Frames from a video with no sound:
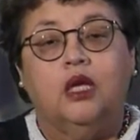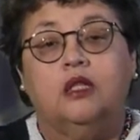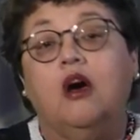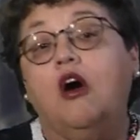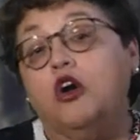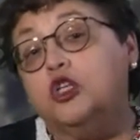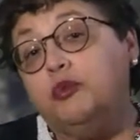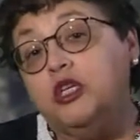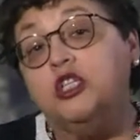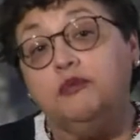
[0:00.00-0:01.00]
The
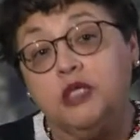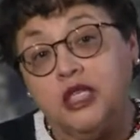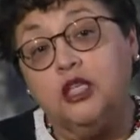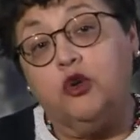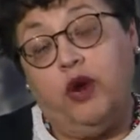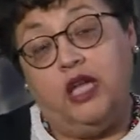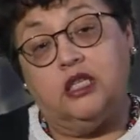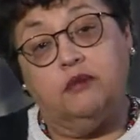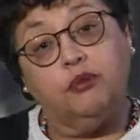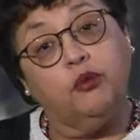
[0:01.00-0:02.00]
archbishop did grant
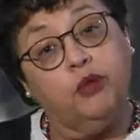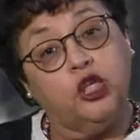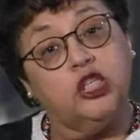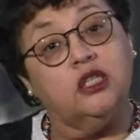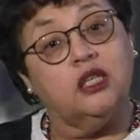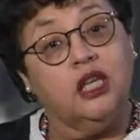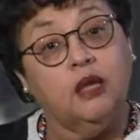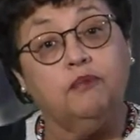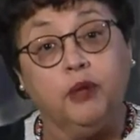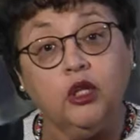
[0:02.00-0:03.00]
him permission to
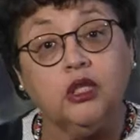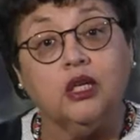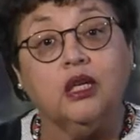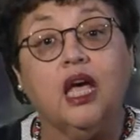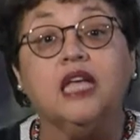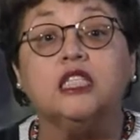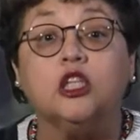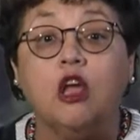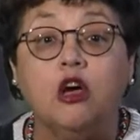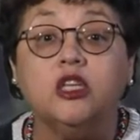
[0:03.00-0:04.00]
keep building as
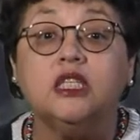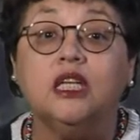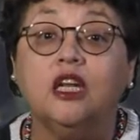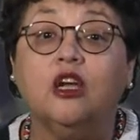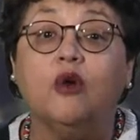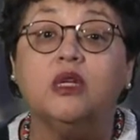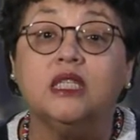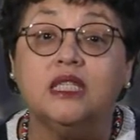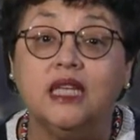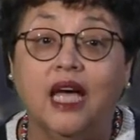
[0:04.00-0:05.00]
long as he didn't go into
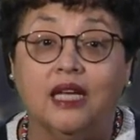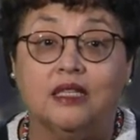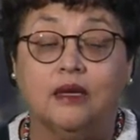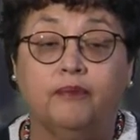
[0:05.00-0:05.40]
debt.